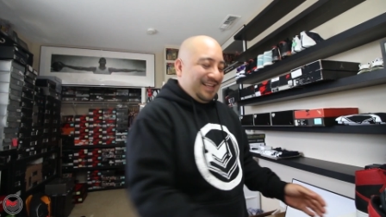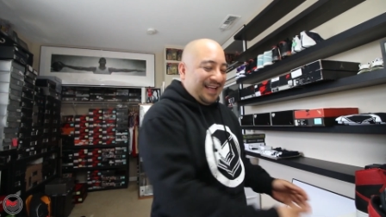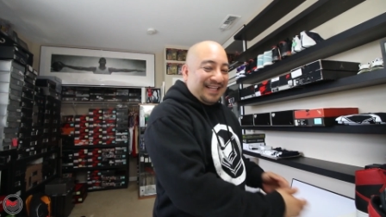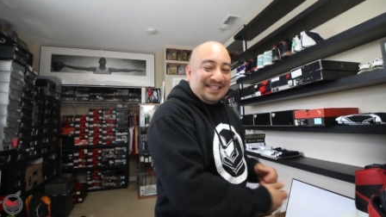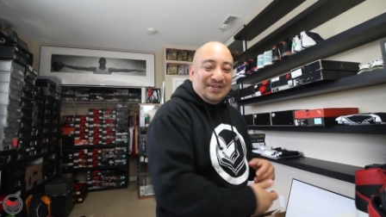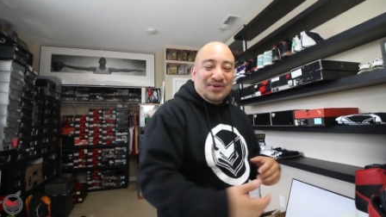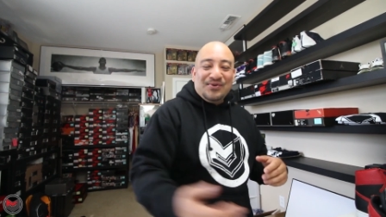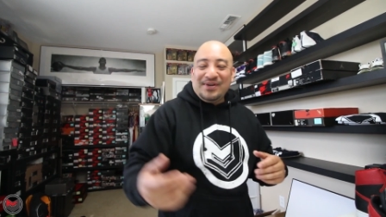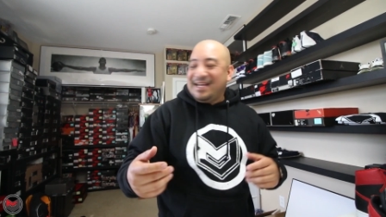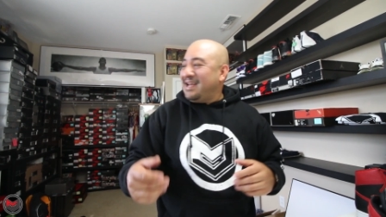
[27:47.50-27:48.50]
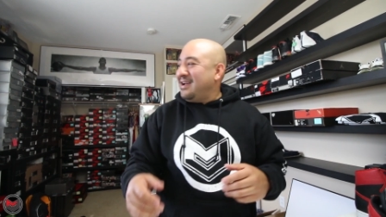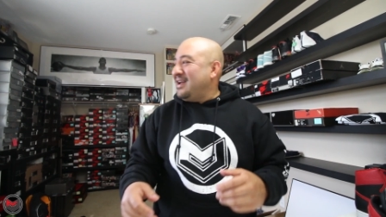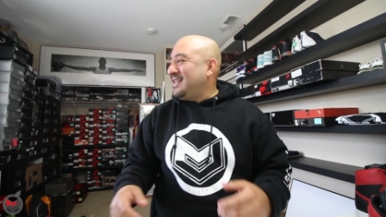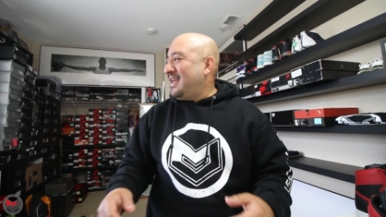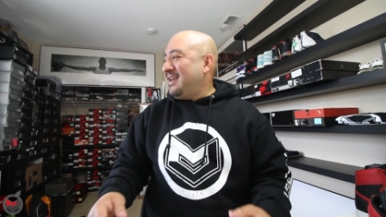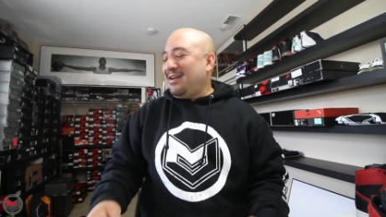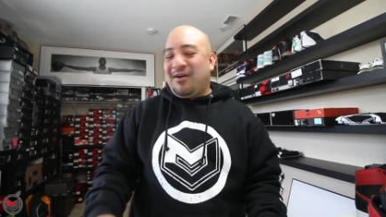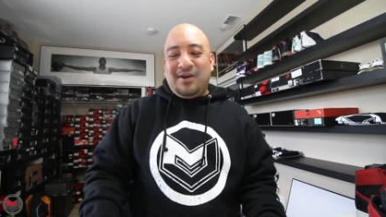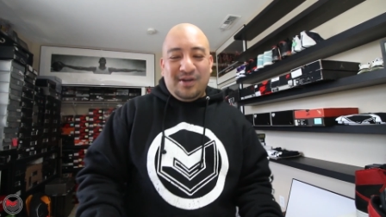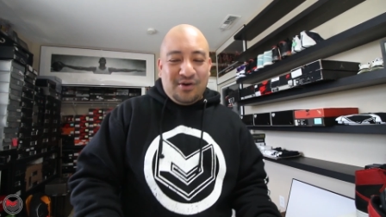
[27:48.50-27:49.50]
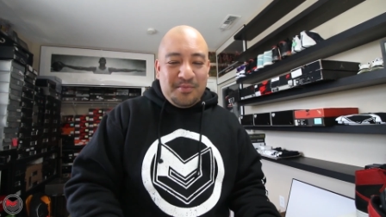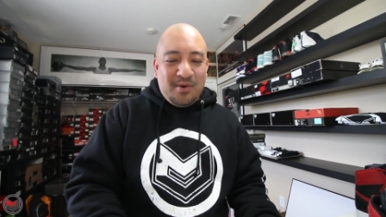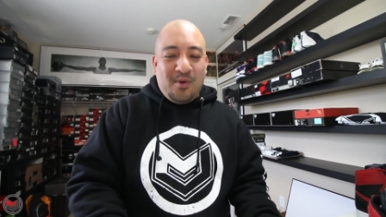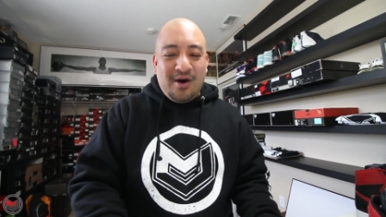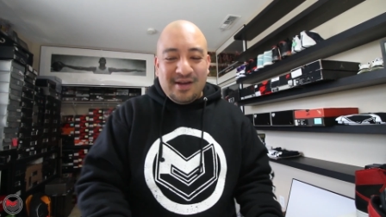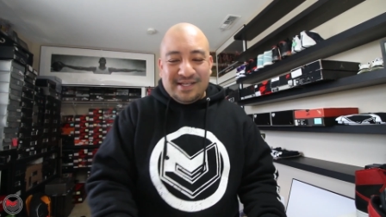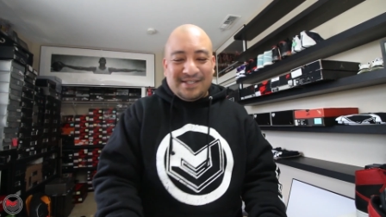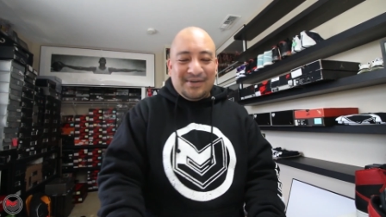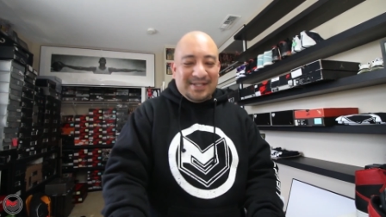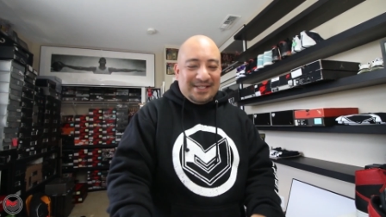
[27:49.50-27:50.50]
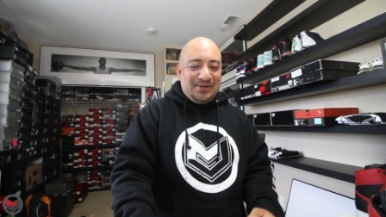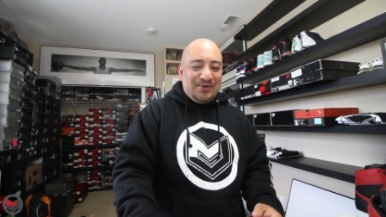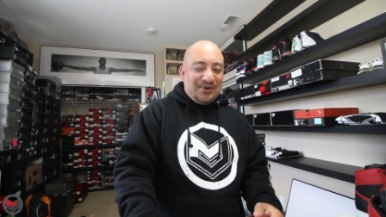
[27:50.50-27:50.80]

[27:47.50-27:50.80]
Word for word: working. It's noon. I, it, Aren't, you're in Milwaukee, so it's noon